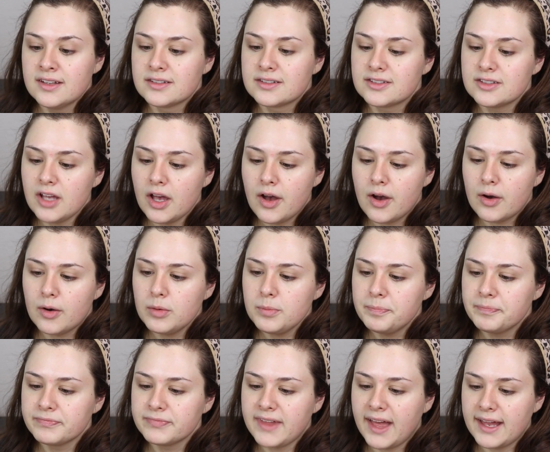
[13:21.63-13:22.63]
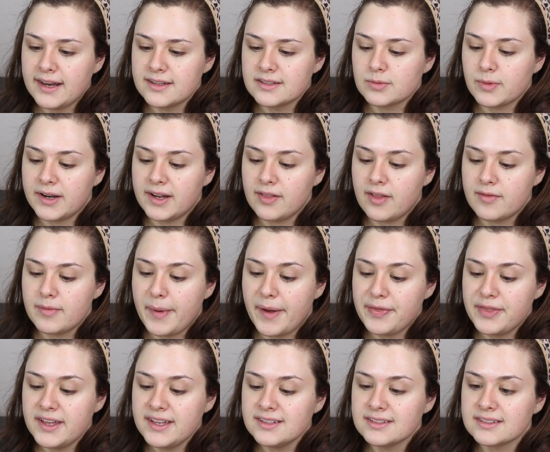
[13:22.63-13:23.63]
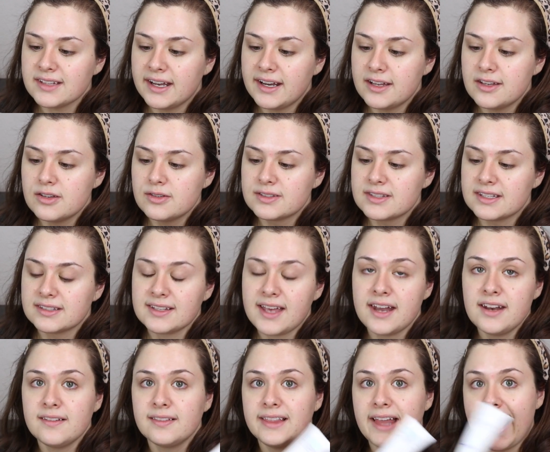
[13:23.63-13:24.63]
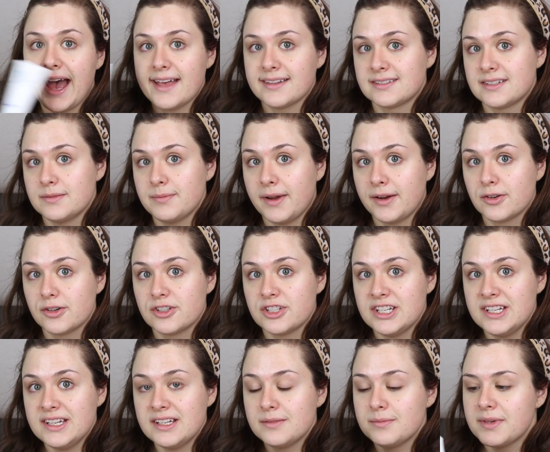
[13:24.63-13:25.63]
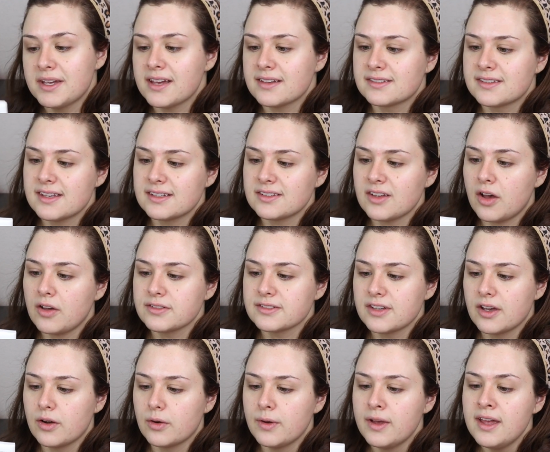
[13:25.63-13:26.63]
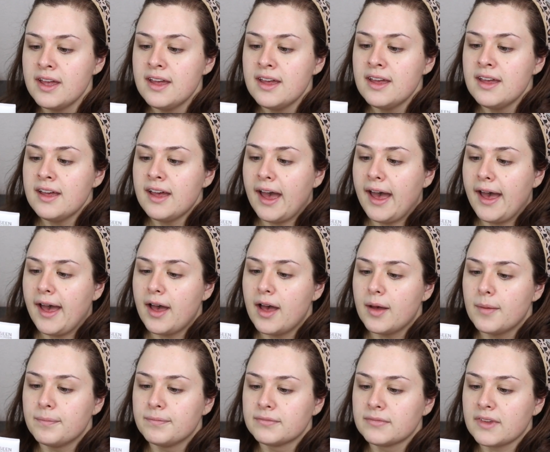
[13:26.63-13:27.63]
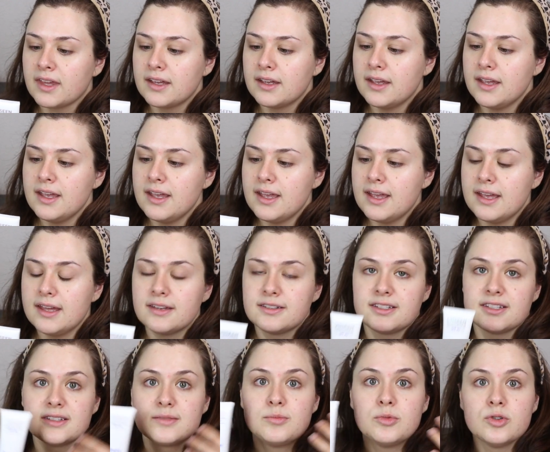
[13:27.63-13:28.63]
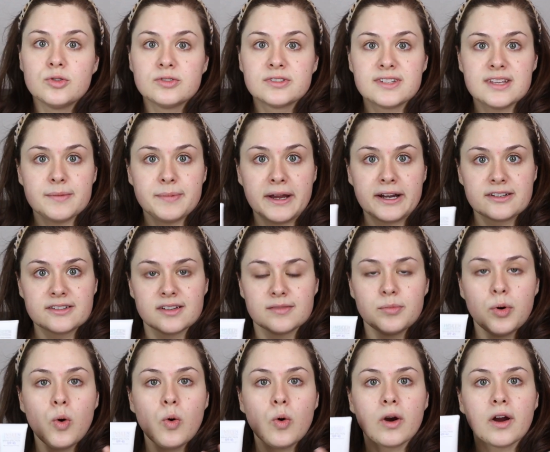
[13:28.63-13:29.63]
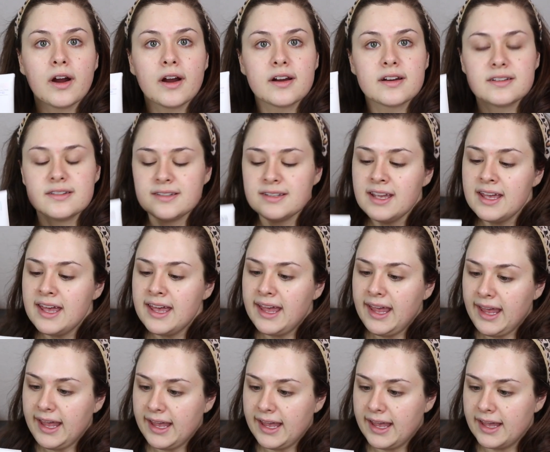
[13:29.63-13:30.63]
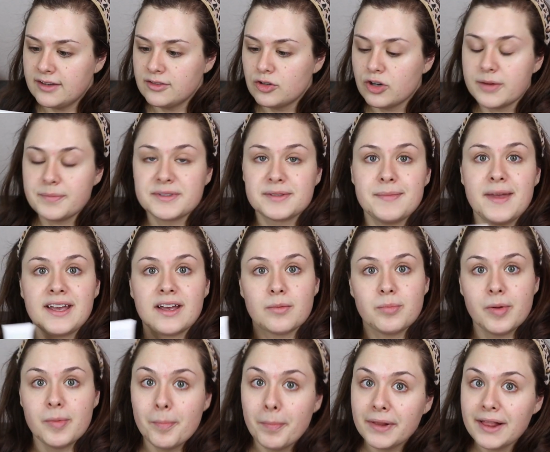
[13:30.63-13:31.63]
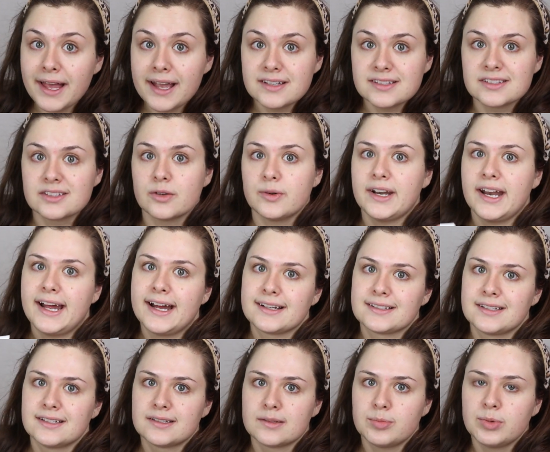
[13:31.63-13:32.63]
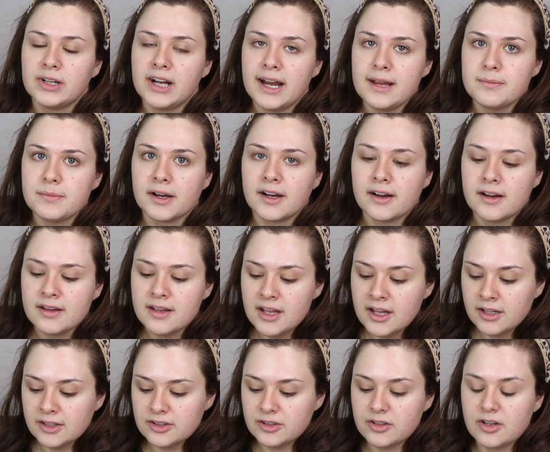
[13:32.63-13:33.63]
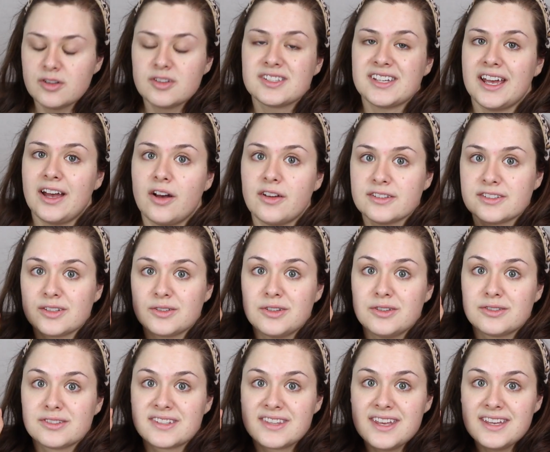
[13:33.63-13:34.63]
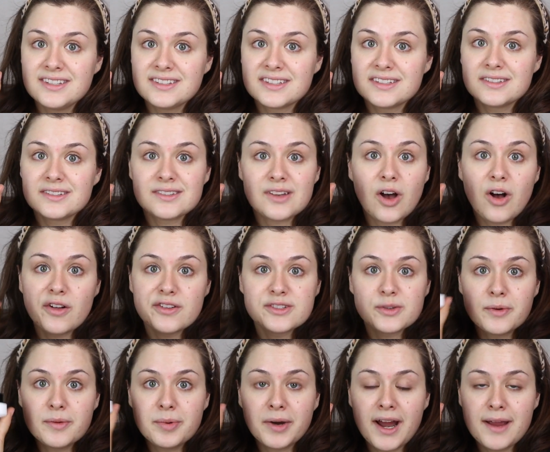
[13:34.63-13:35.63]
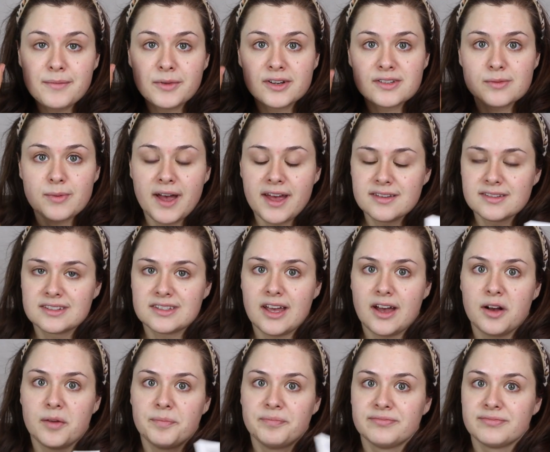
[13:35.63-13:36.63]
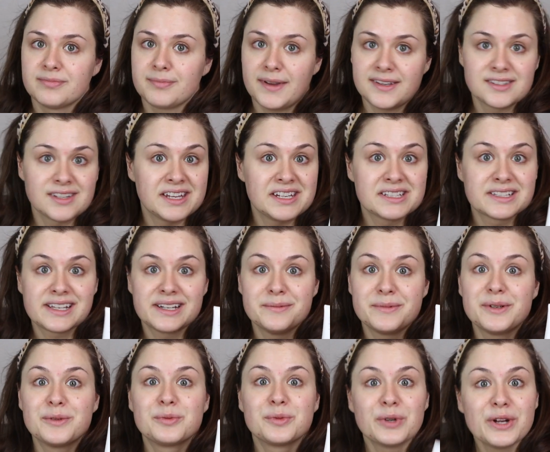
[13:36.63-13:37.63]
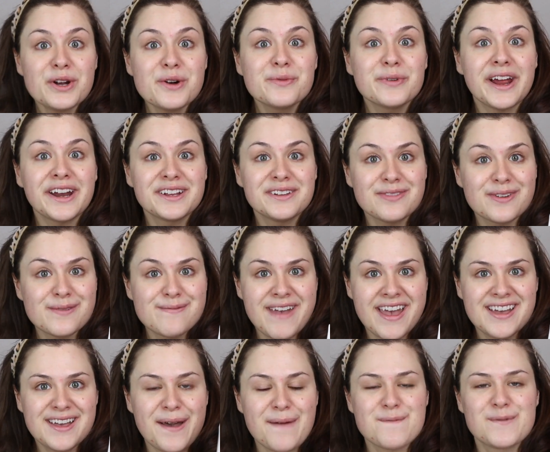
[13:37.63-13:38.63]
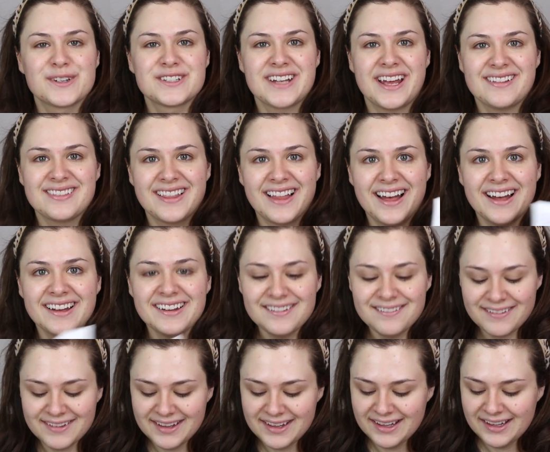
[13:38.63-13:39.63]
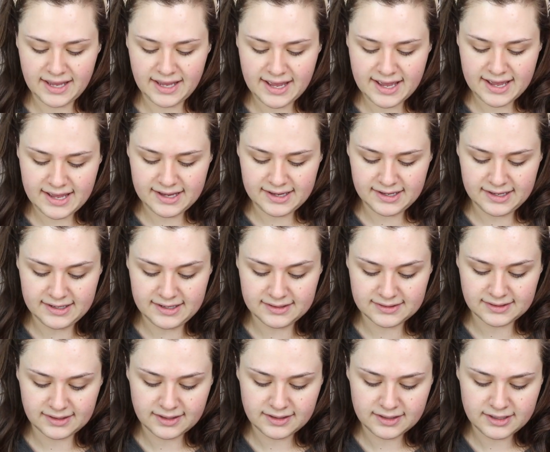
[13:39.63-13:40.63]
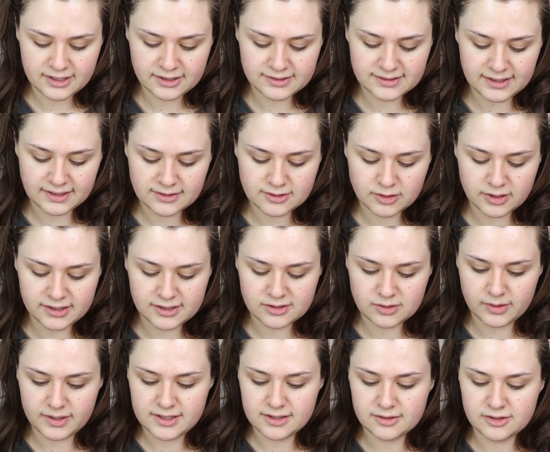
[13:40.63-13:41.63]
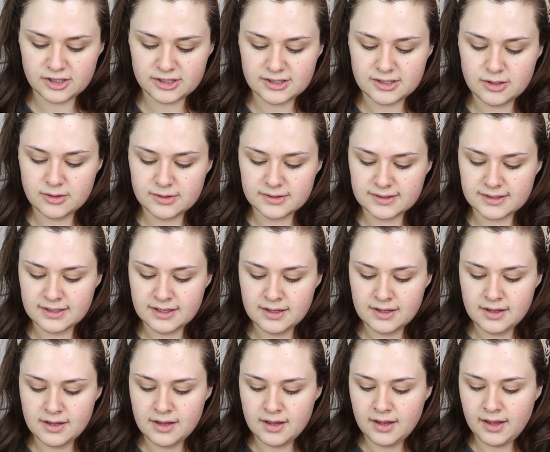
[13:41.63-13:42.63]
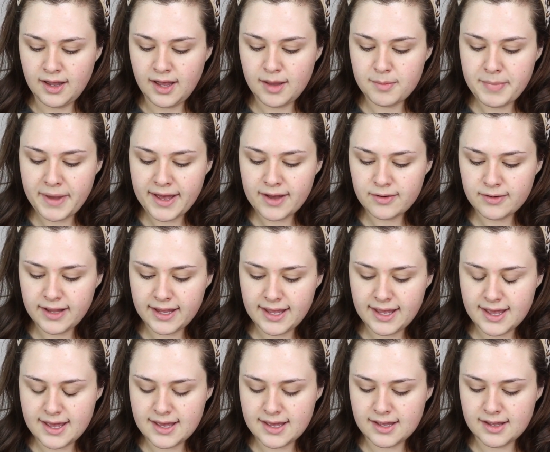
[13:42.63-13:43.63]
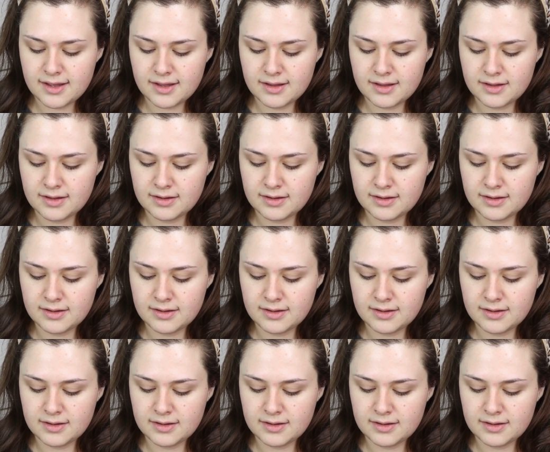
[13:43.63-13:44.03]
So that is what I love about this, and I use this kind of last in my routine because this also, it smooths the appearance of pores and grips makeup in place, so it acts as a primer. You'll notice I also use this as also a primer as well, so my skin is going to be real ready for makeup, which I love. It is a clear sunscreen, so I just use about a